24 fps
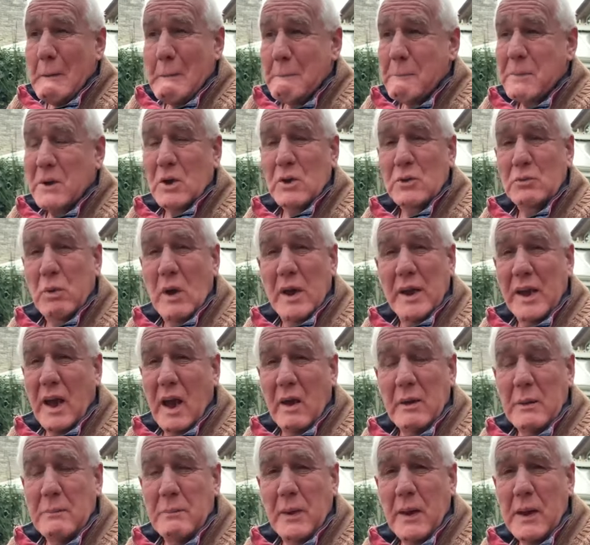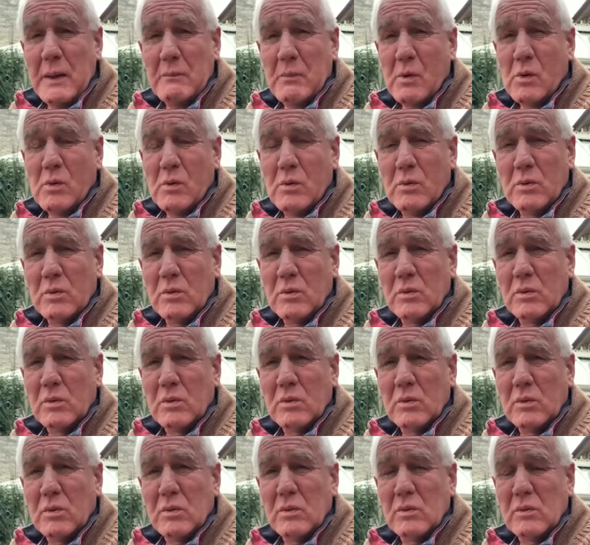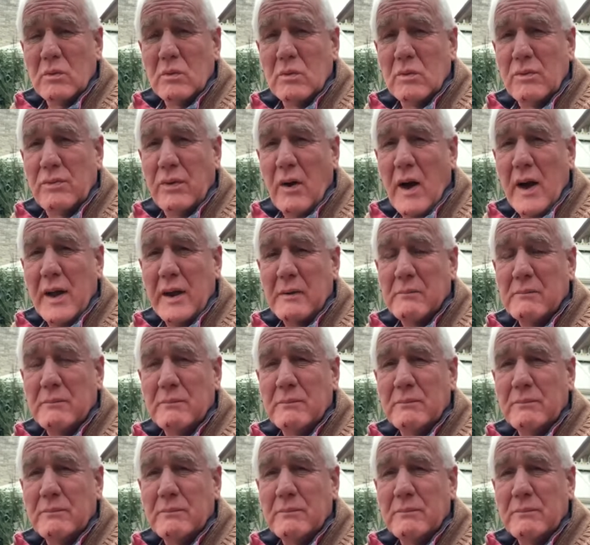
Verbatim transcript: Because we're the only people fighting them.